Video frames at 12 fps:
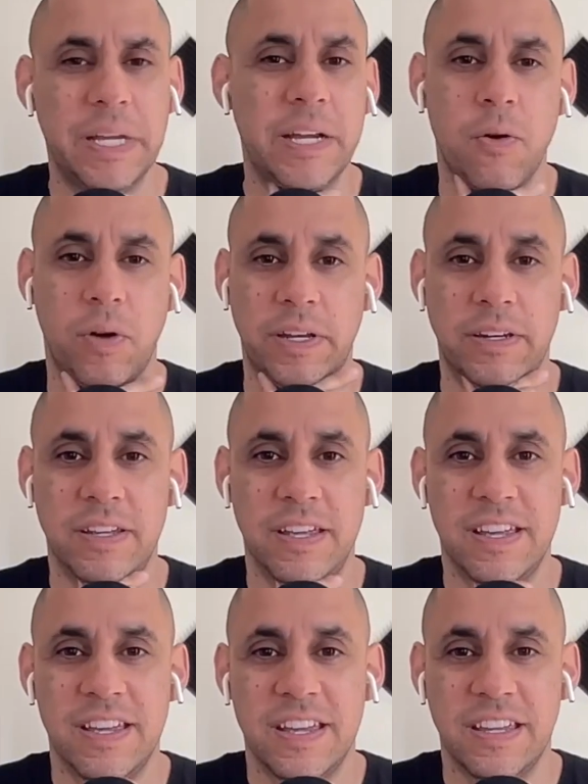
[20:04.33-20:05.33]
Bitcoin,
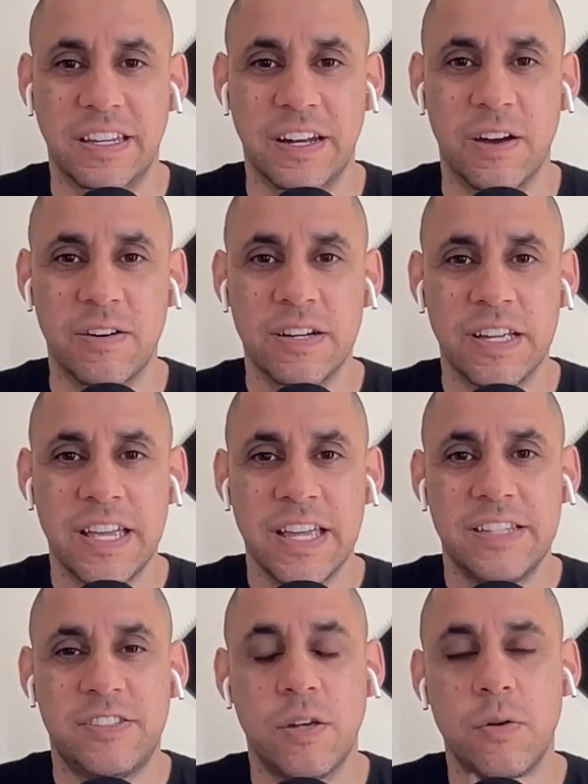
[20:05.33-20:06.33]
you know?
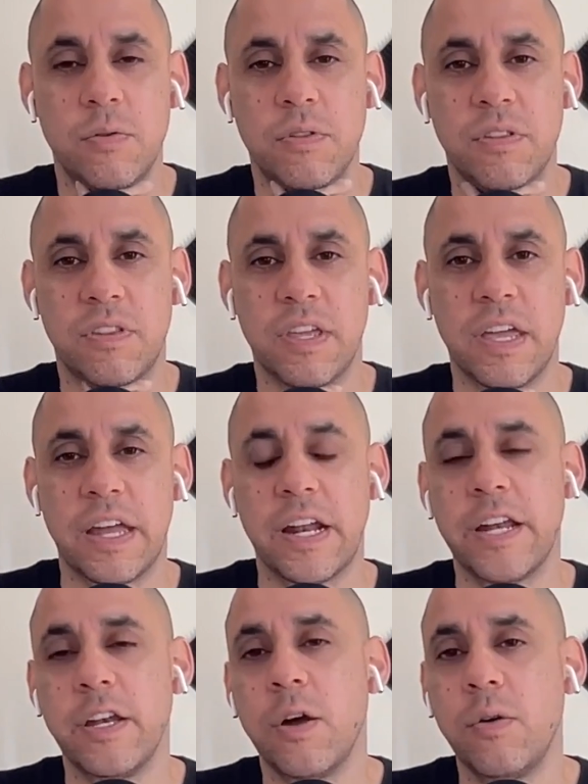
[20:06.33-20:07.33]
So, and
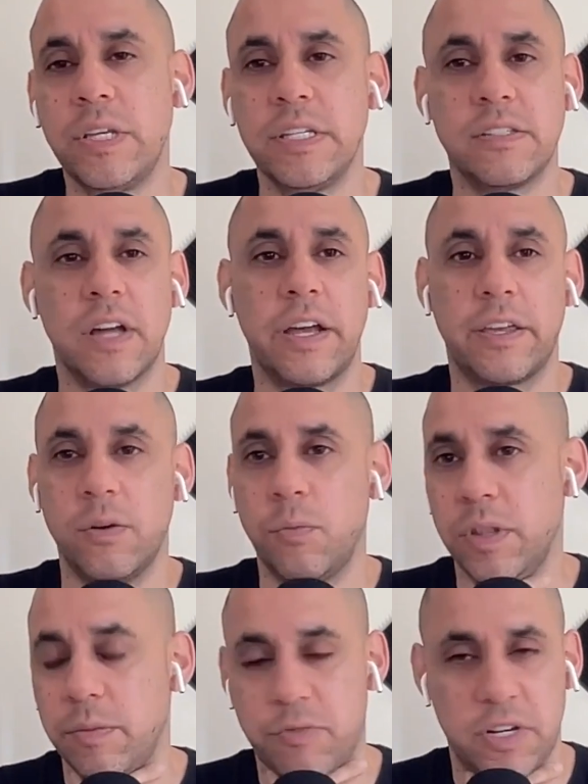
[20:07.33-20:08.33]
I know he's not going to
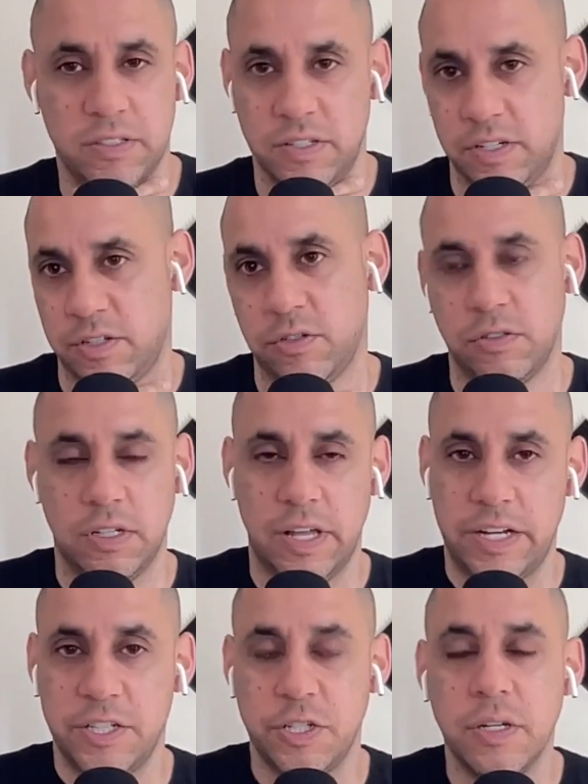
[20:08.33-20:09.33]
win the presidential
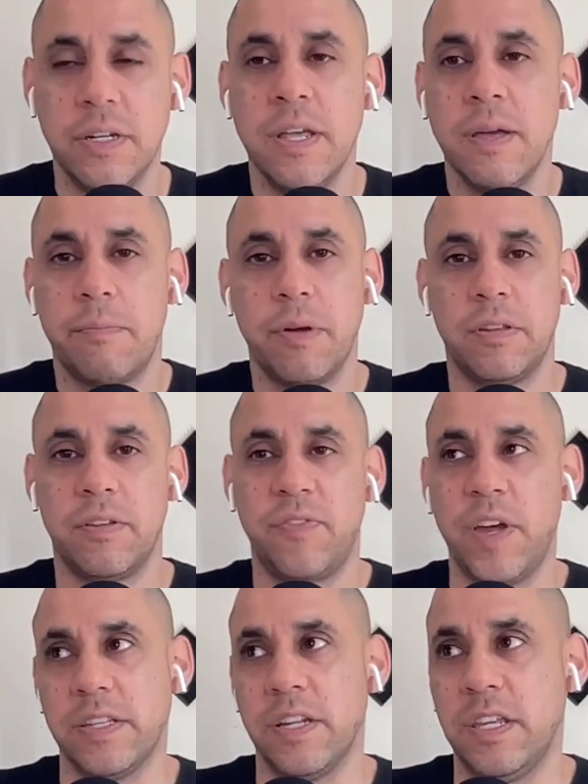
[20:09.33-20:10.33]
election, but the
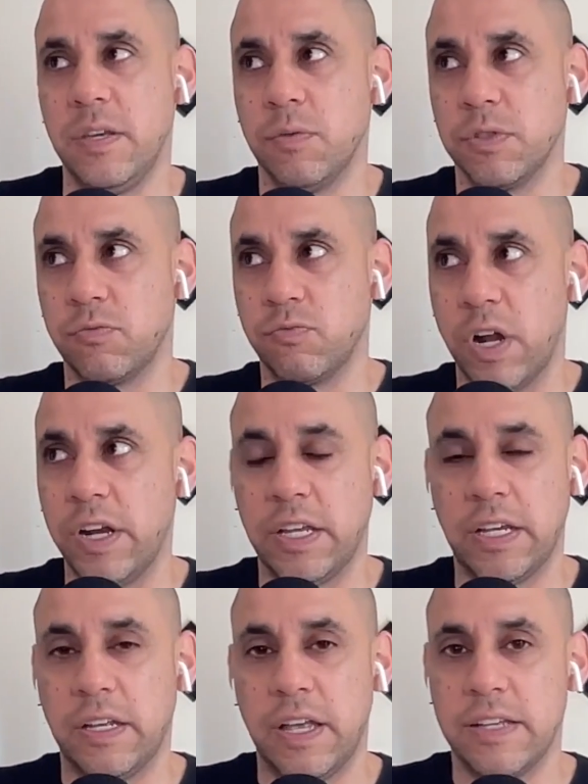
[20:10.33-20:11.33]
fact that he was
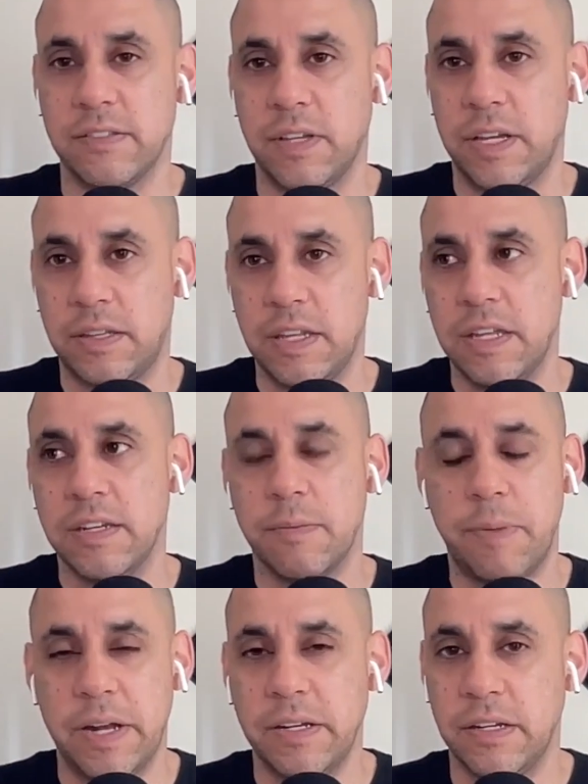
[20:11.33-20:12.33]
running as like the
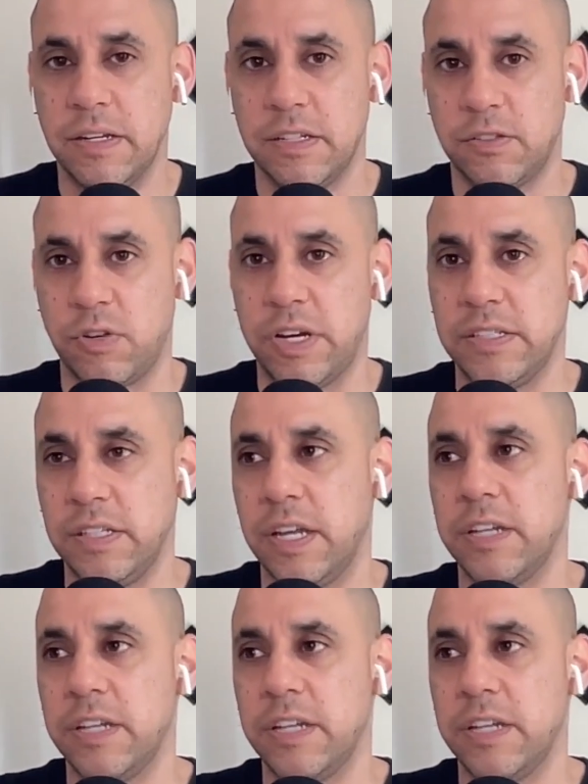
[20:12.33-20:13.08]
independent is crazy.